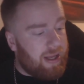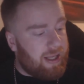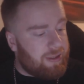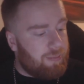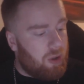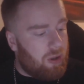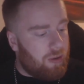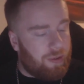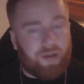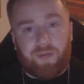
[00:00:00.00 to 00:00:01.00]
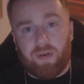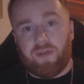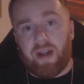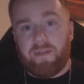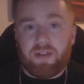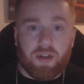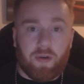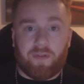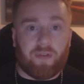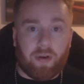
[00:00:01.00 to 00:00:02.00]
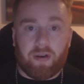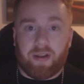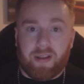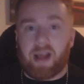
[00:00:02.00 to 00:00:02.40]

It's more the fruit flavours up front.